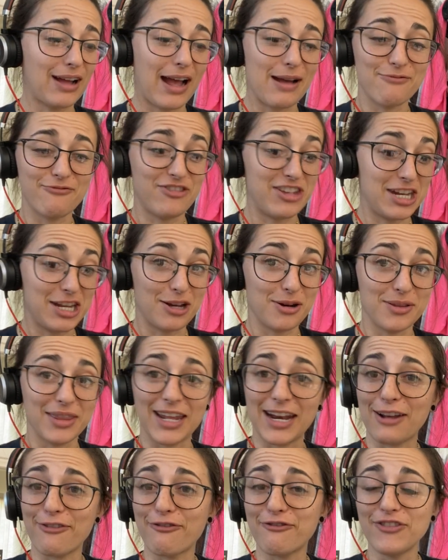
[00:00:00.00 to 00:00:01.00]
video that
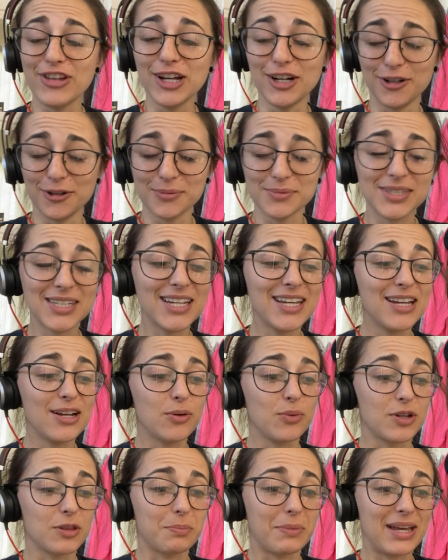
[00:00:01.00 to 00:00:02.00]
I filmed
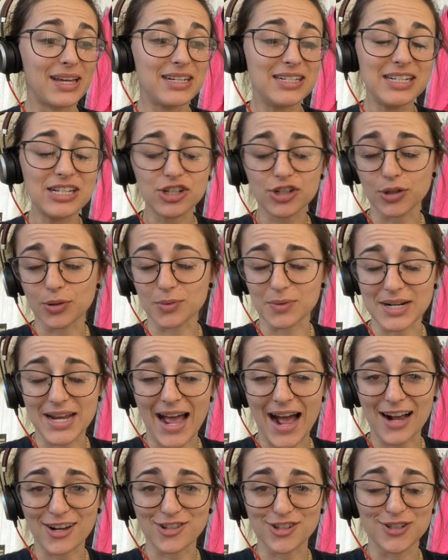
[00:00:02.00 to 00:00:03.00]
with my initial
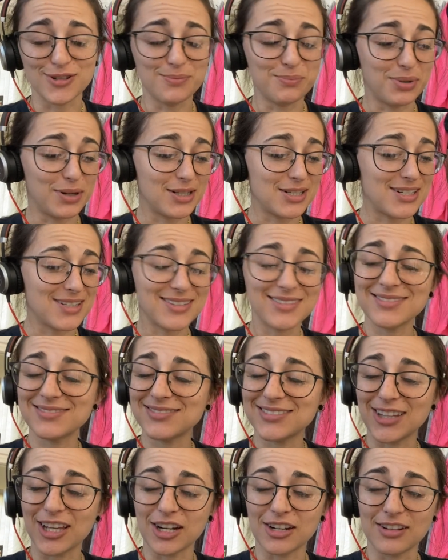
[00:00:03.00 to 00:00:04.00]
reaction, but
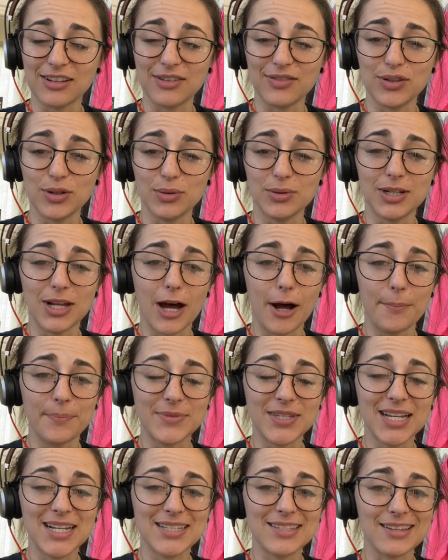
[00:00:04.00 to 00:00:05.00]
that'll give you an
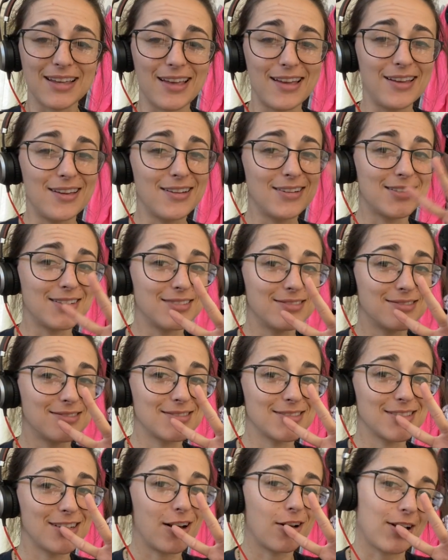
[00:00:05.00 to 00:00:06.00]
update, and
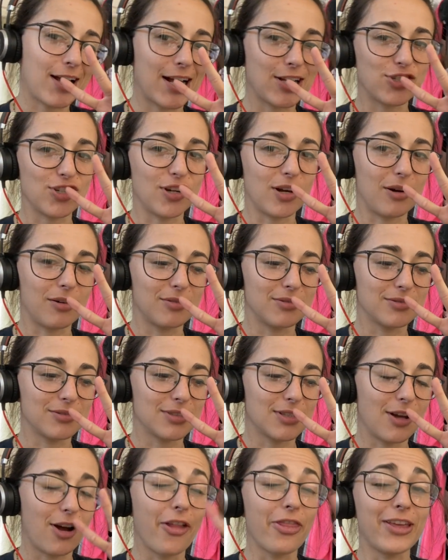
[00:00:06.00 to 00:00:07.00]
I'll catch you out
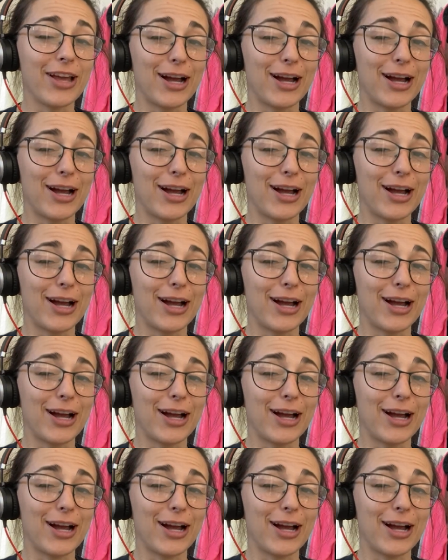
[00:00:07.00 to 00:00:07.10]
on the